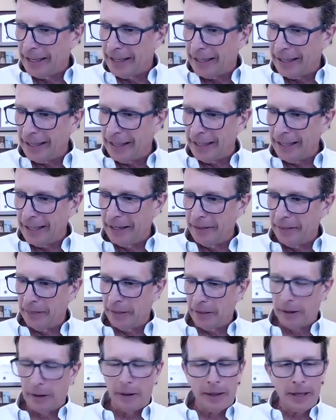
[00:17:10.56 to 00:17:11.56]

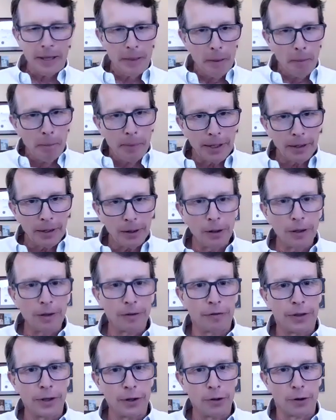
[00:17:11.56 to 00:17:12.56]
the middle
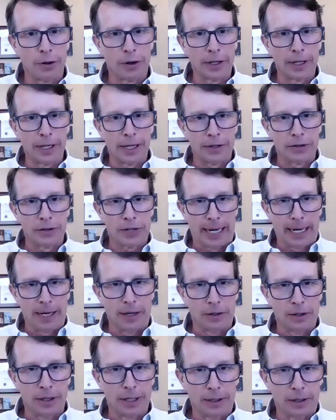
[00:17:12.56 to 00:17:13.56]
of the
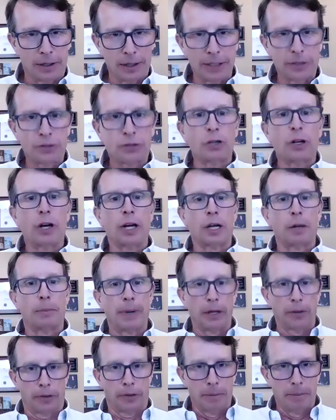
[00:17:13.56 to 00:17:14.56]
organization. Let's talk
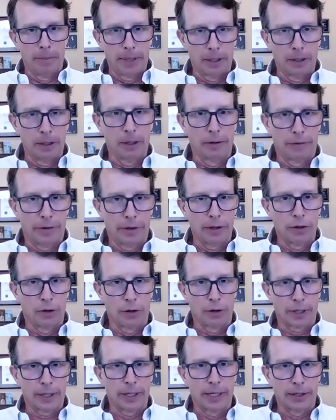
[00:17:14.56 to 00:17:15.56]
about the middle of the
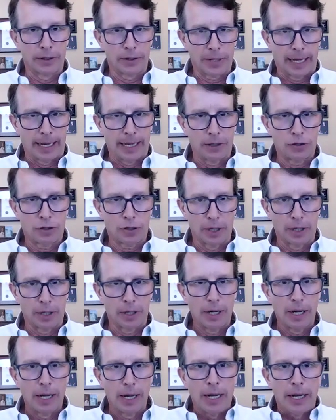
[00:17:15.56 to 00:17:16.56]
organization.
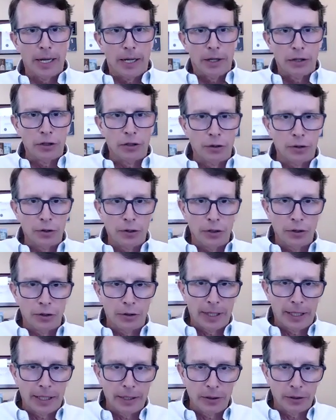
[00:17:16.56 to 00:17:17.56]

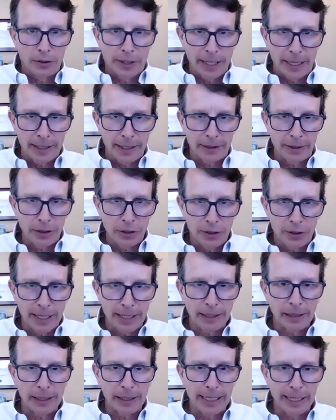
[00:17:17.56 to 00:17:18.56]
You
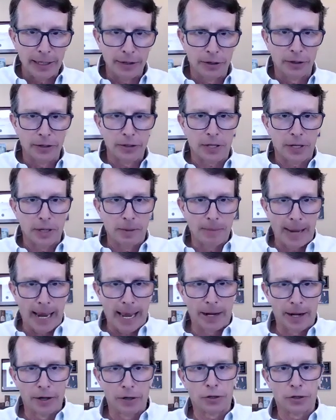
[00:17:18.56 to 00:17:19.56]
get leaders and
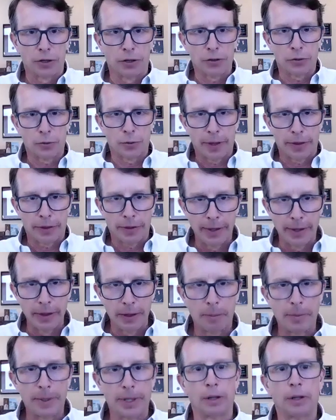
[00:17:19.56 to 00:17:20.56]
managers within the
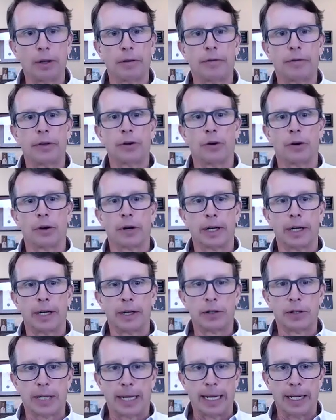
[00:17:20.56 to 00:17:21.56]
middle of the
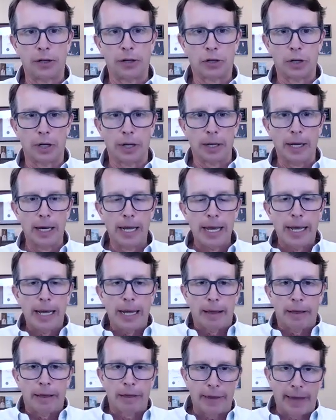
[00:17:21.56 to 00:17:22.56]
organization
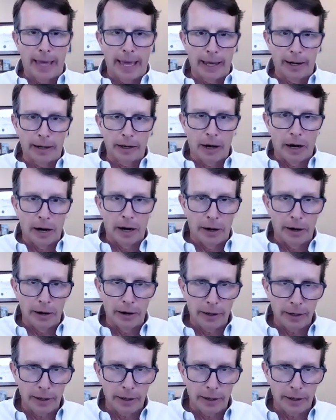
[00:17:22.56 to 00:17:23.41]
that are